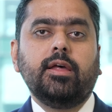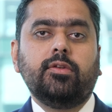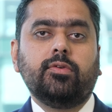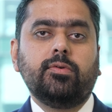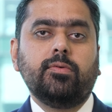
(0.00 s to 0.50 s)

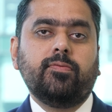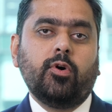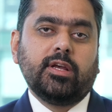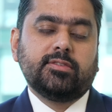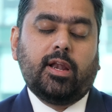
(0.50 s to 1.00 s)

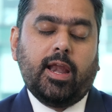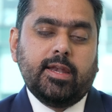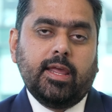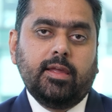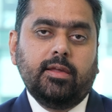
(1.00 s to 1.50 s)
for
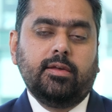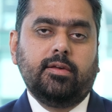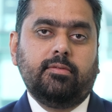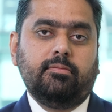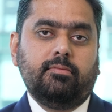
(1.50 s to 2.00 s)
accelerating
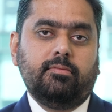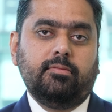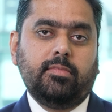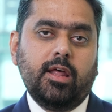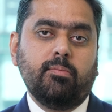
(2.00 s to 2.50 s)

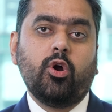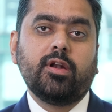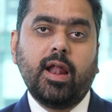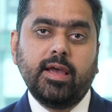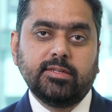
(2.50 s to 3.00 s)
and
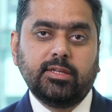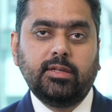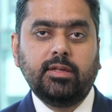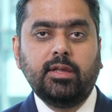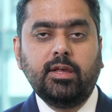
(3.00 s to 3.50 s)

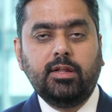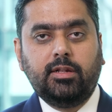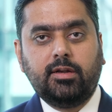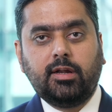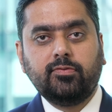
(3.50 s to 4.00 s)
modernizing
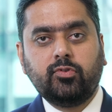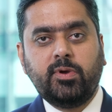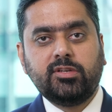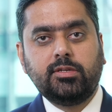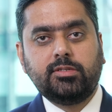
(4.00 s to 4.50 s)
their
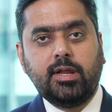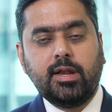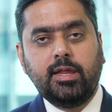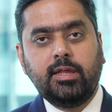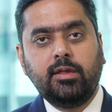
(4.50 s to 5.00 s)
transformation
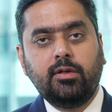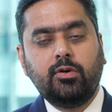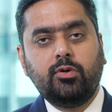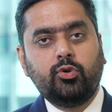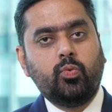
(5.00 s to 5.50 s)
journey
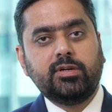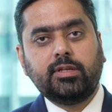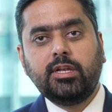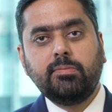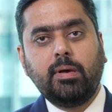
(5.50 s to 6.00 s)
towards
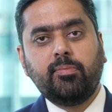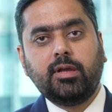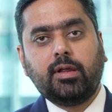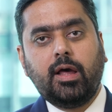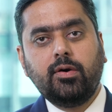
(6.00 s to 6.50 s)
any
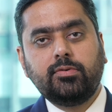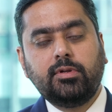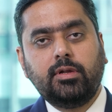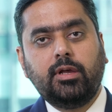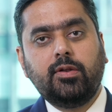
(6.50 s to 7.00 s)
public cloud
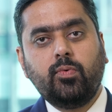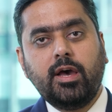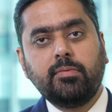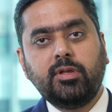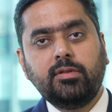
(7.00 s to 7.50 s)

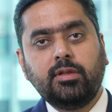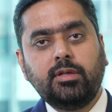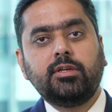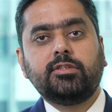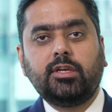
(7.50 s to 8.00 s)
environment
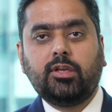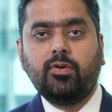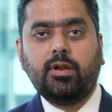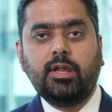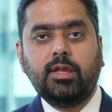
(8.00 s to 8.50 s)

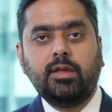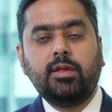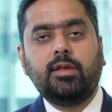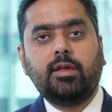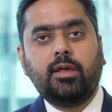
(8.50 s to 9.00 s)
securely
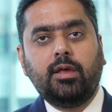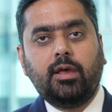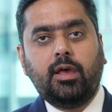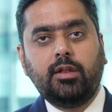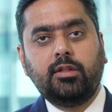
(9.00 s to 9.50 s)

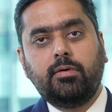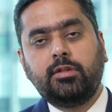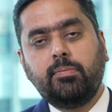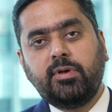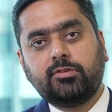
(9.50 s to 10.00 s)
and
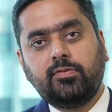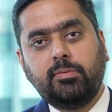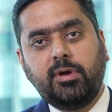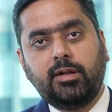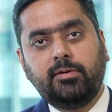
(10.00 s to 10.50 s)
in the best of the
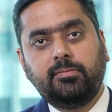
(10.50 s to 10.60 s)
manner.